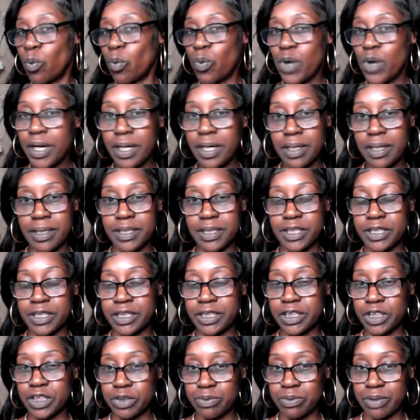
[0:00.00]
we're going to
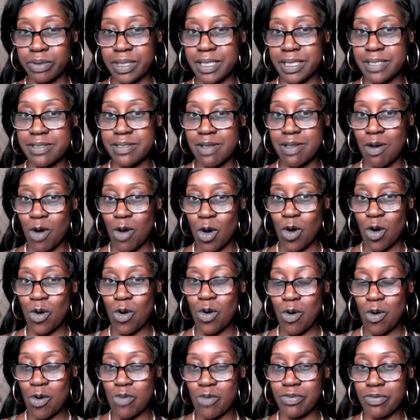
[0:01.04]
do this all
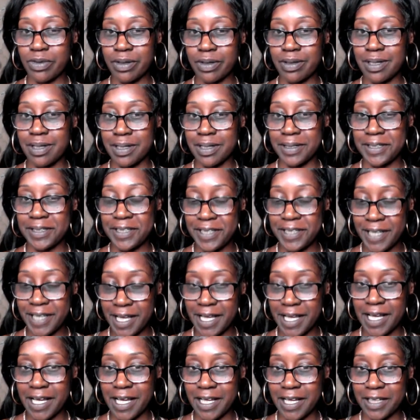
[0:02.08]
over again.
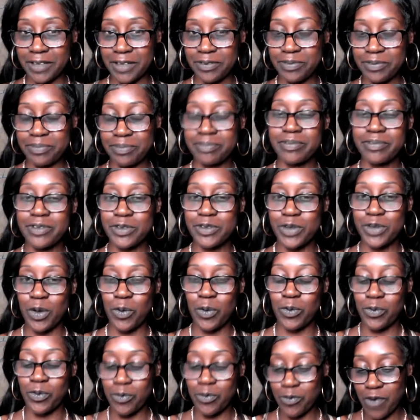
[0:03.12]
So,
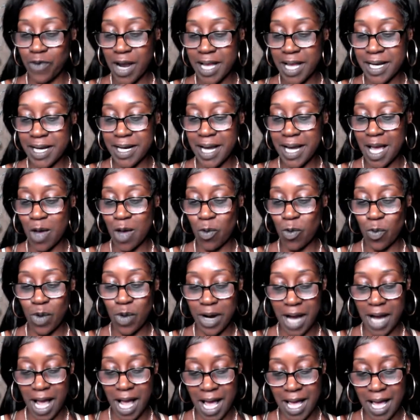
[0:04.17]
right now
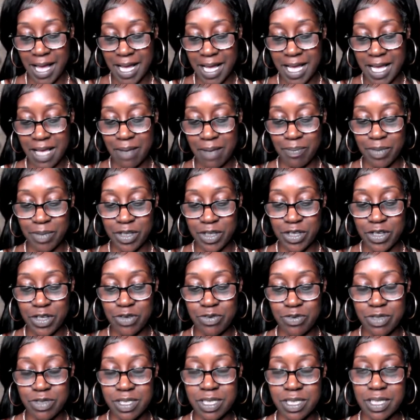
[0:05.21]
what I am
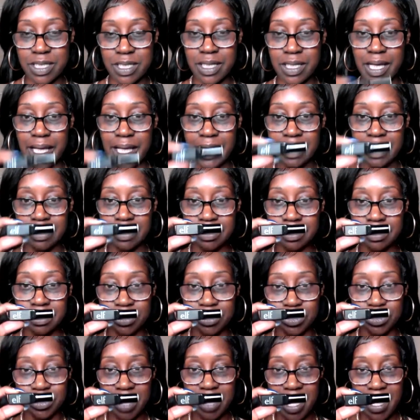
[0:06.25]
using
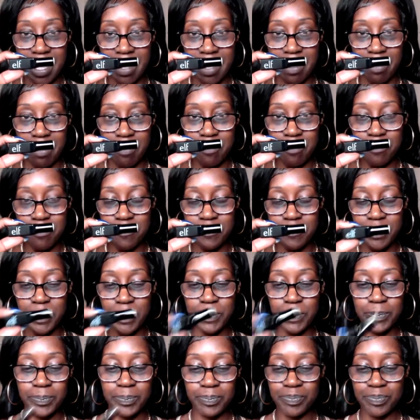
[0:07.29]
is e.l.f.
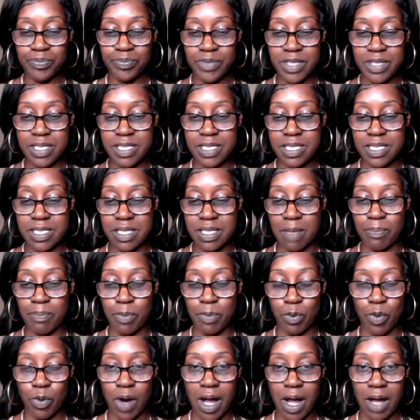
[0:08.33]
This is a
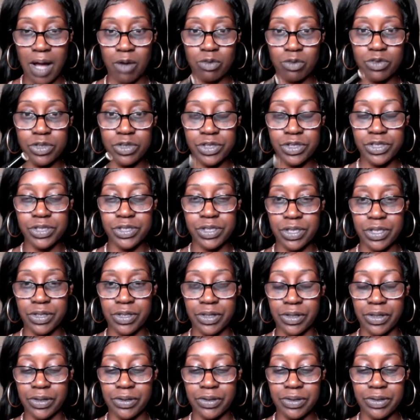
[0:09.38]
brown
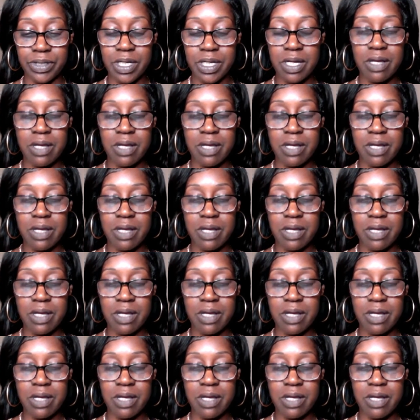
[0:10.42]
sugar